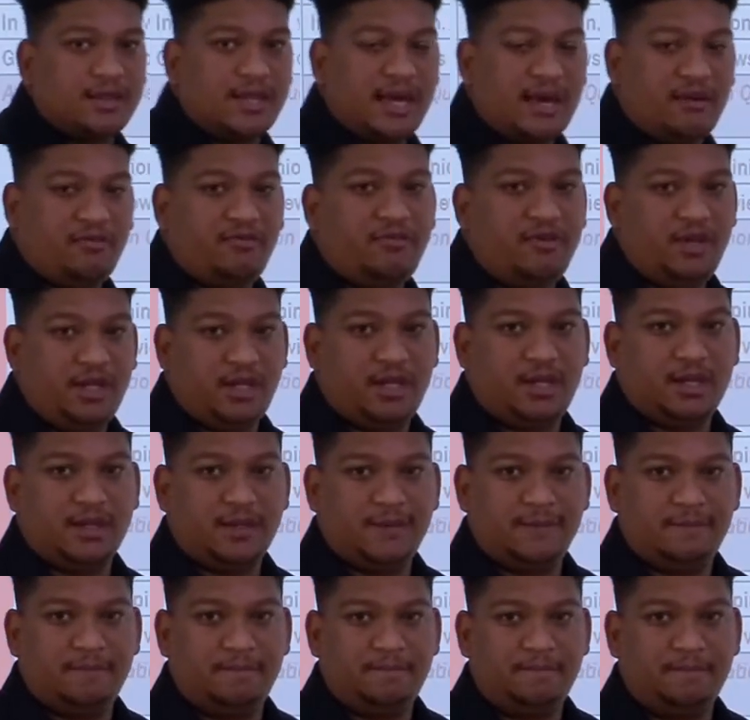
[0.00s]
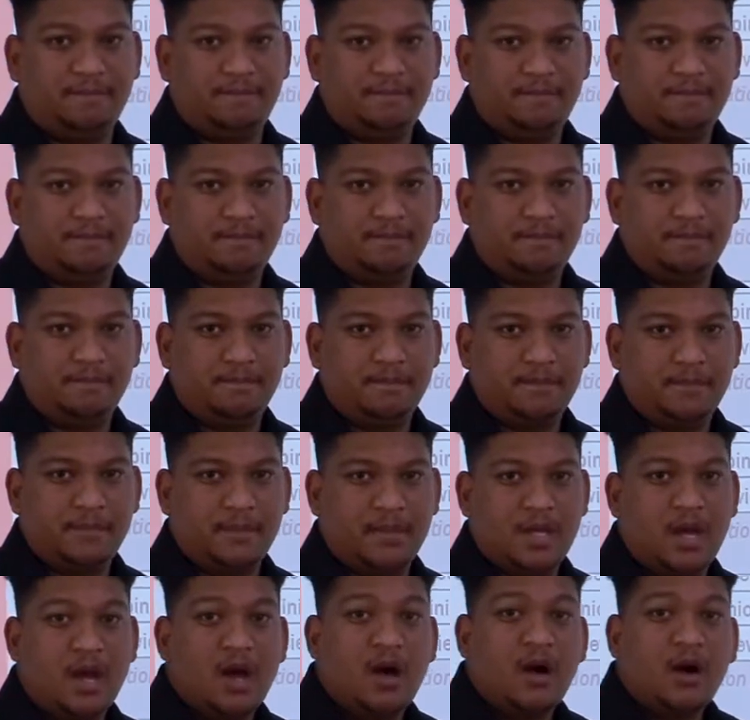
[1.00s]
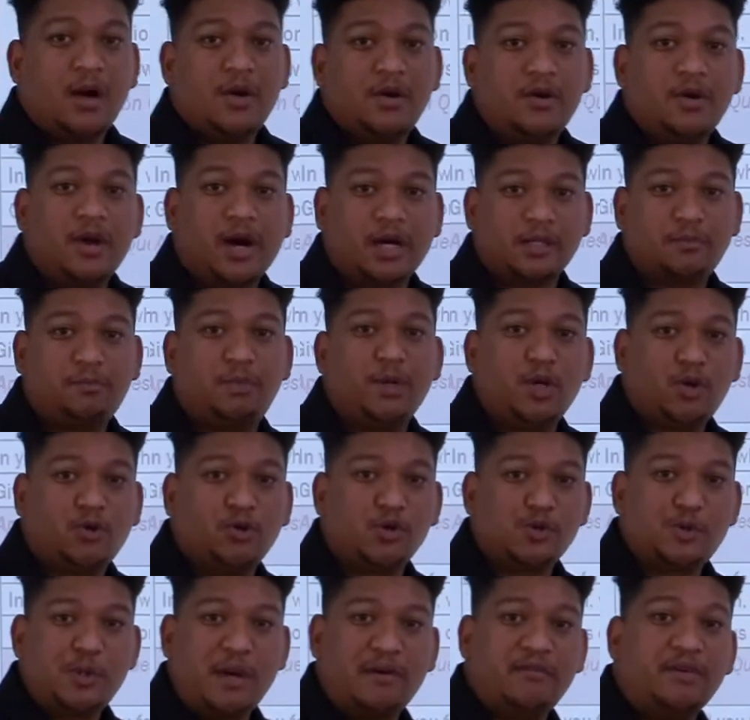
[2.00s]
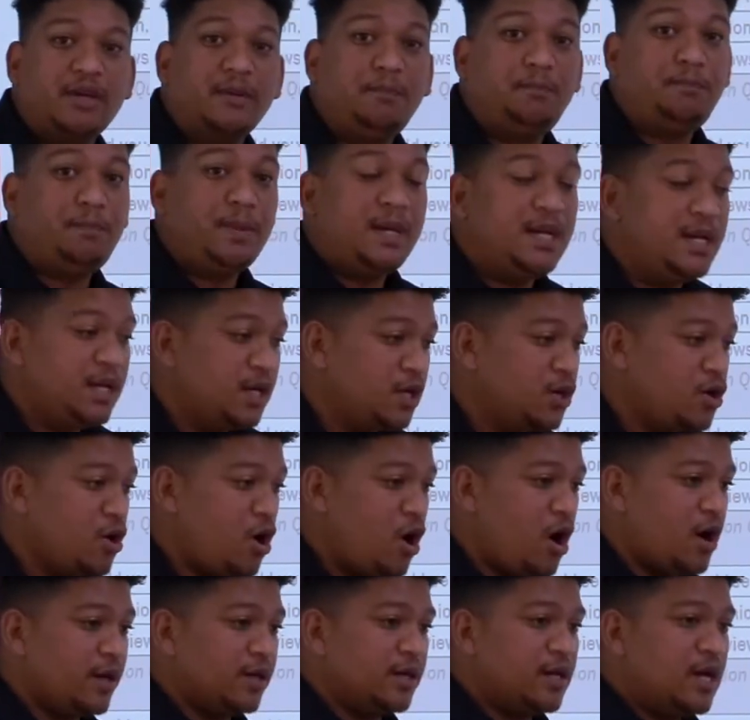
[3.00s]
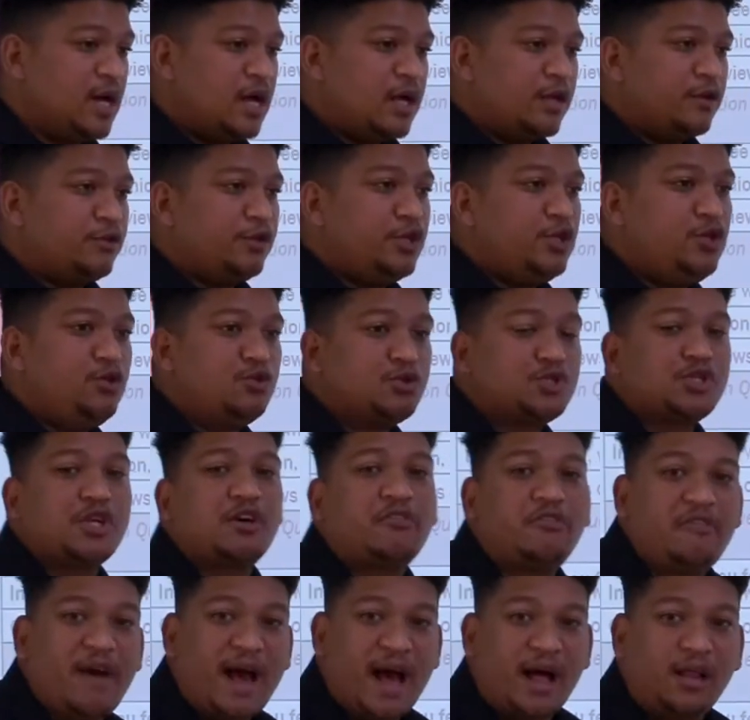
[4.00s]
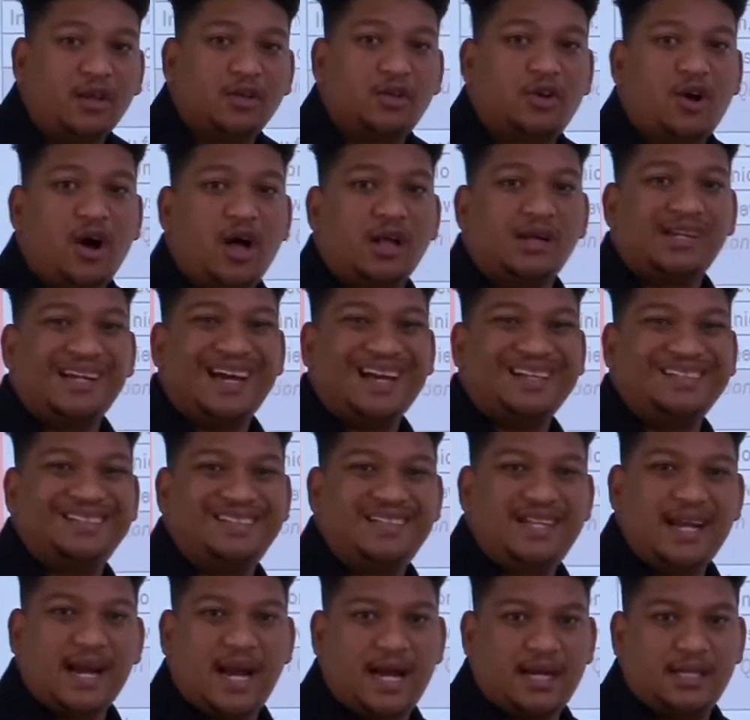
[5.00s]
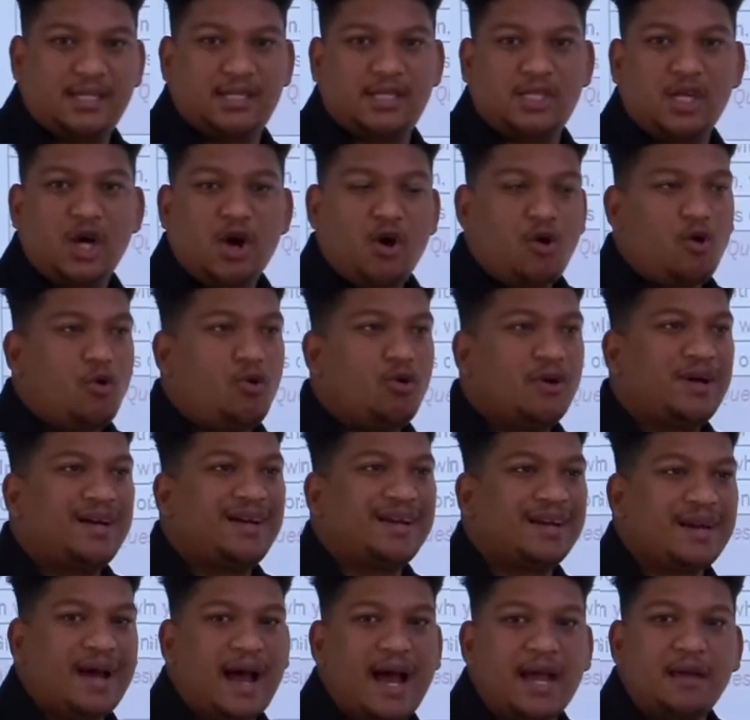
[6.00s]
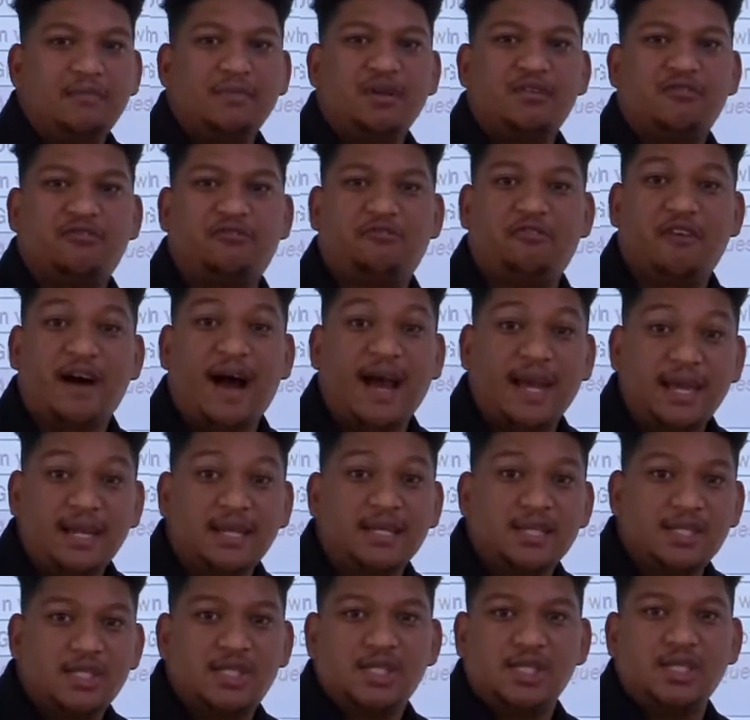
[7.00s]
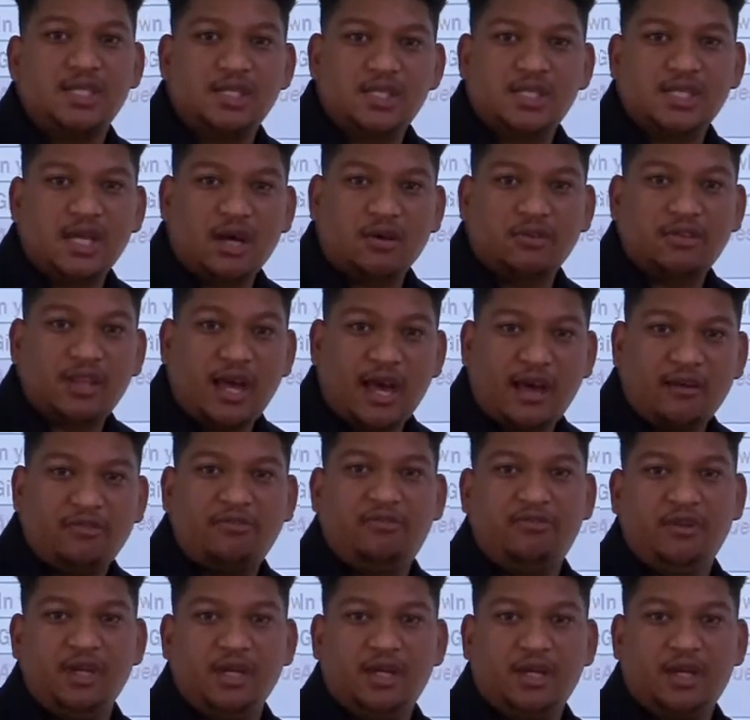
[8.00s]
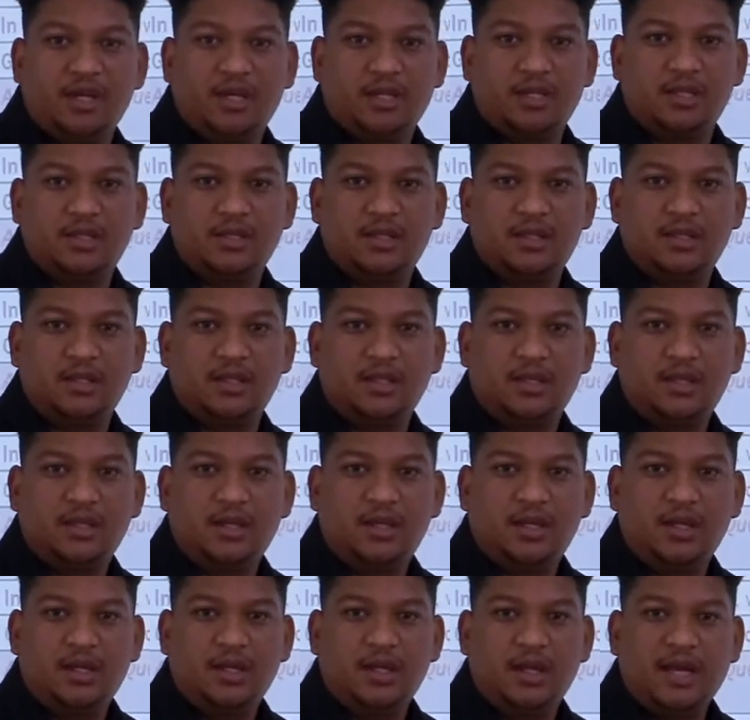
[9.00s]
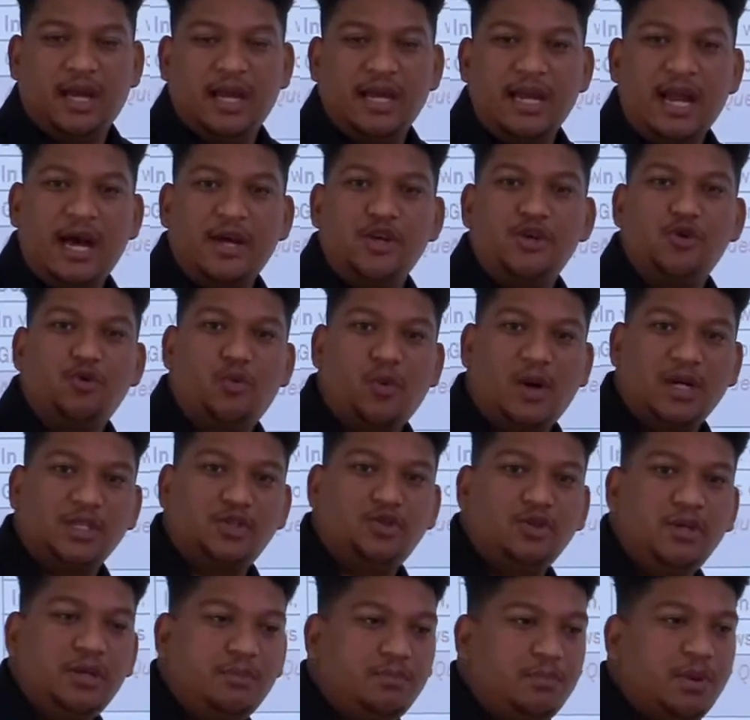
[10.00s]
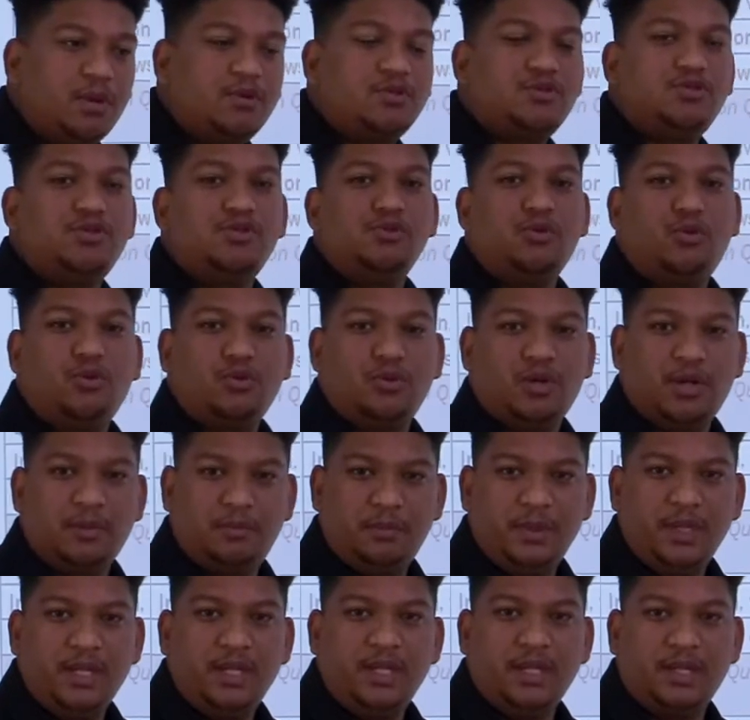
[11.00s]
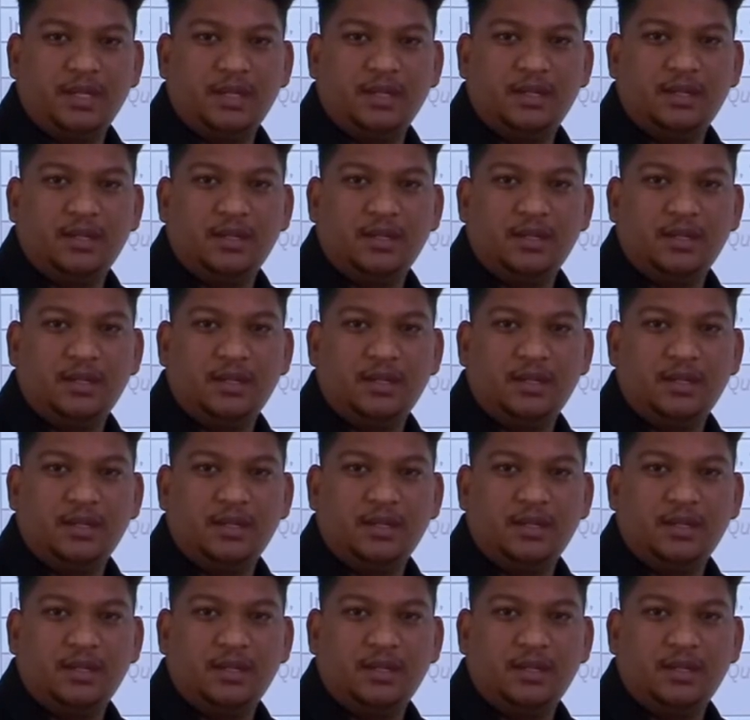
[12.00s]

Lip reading: Africa. Not because we have an opinion on the use of alcohol and drugs or crime and violence in South Africa, and now you want to impose your opinion.